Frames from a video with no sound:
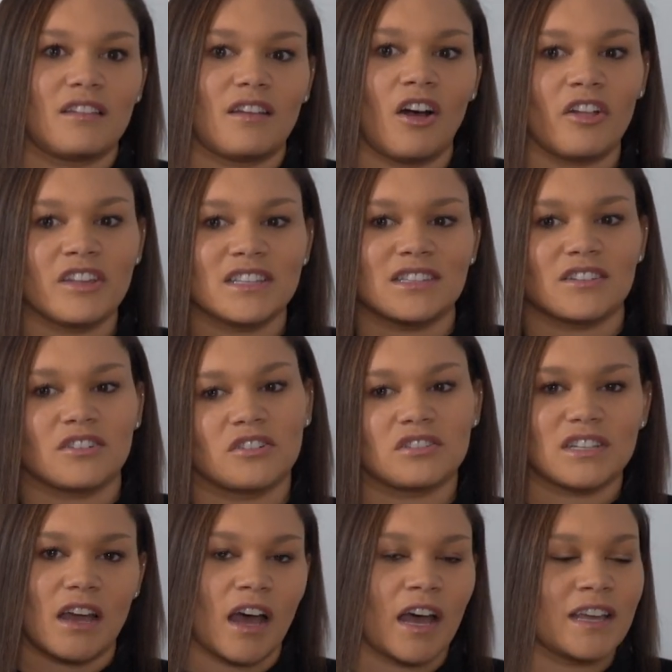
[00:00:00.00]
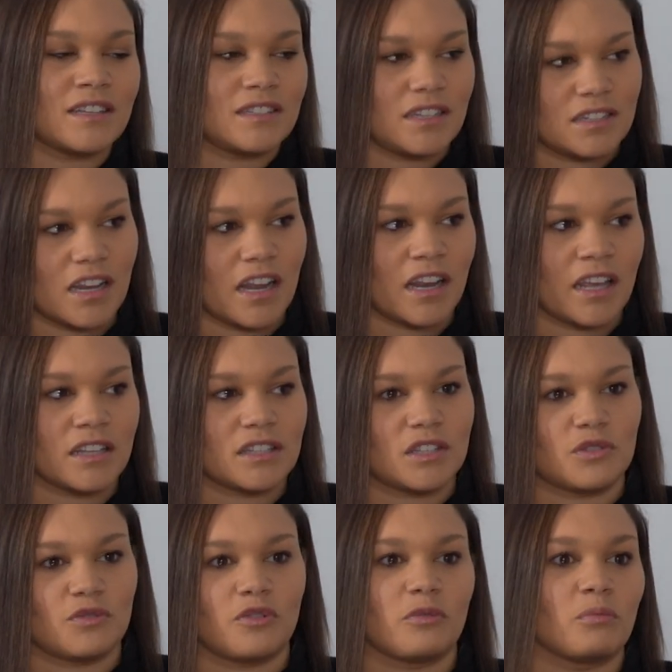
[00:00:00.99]
all these little ties to
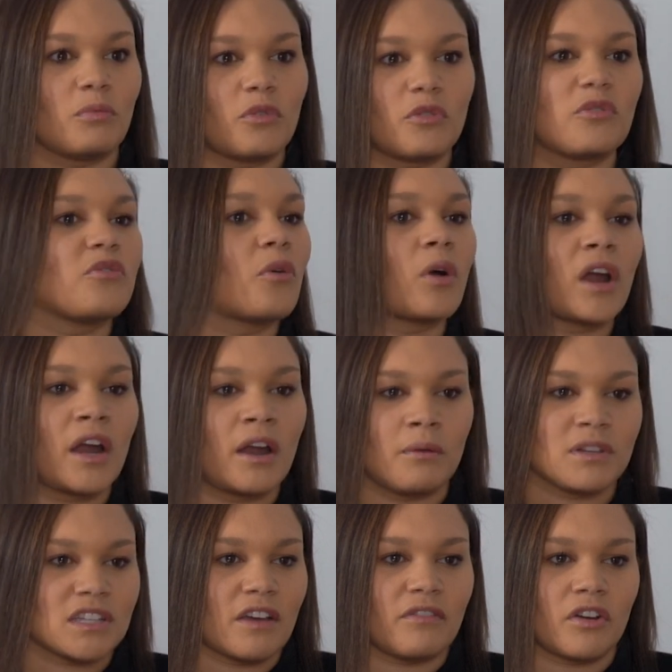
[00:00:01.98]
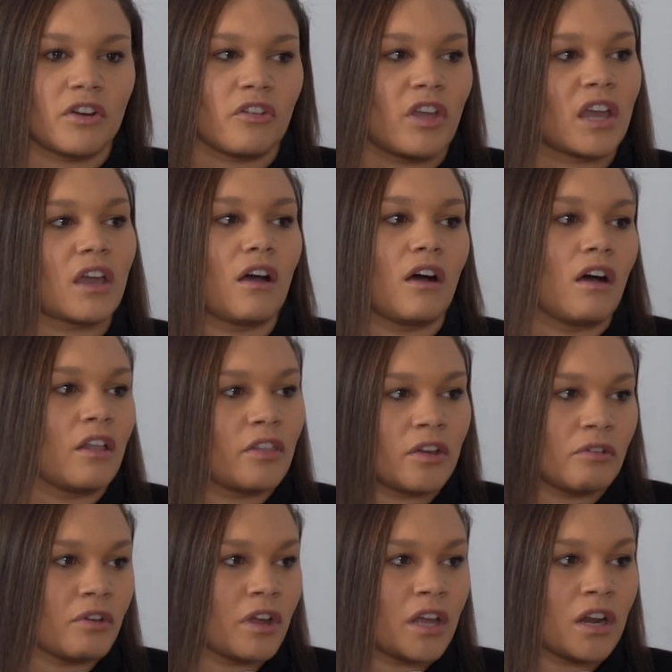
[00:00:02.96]
tennis from before it was ever like on
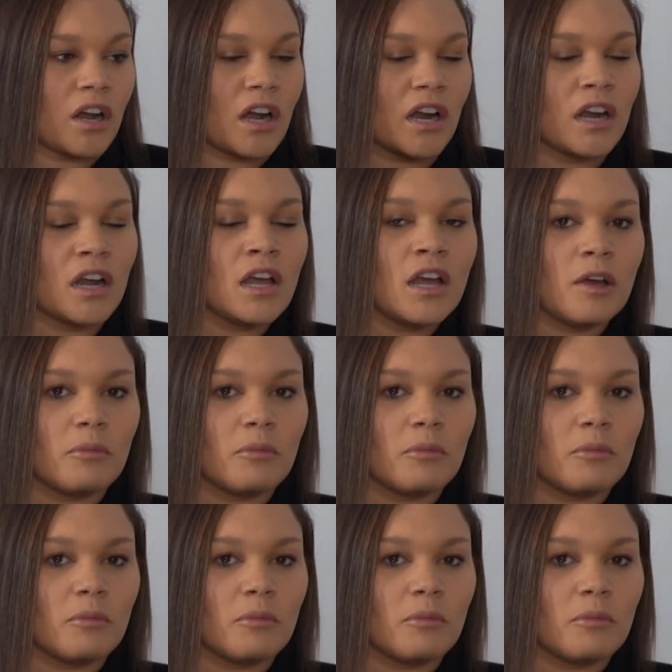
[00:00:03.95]
their radar.